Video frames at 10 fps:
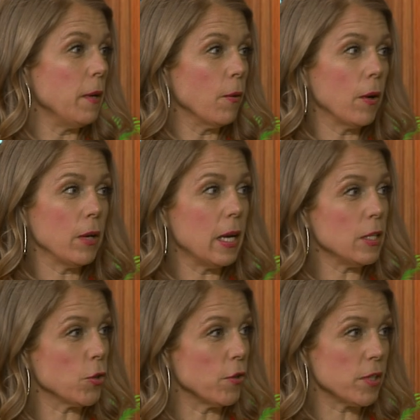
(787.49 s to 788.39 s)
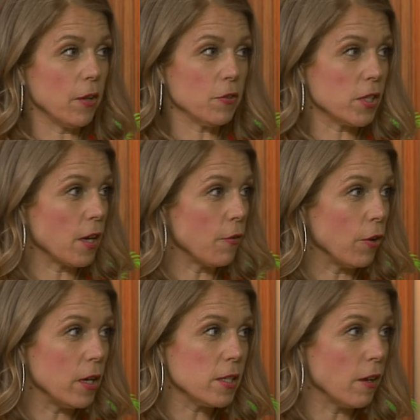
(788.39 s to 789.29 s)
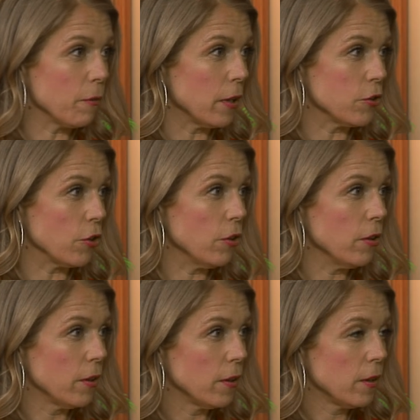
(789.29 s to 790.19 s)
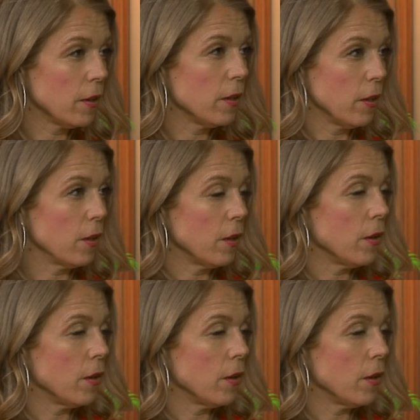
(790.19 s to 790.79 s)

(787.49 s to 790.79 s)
around yeah. any sort of self-discovery, self-pleasure. Yeah.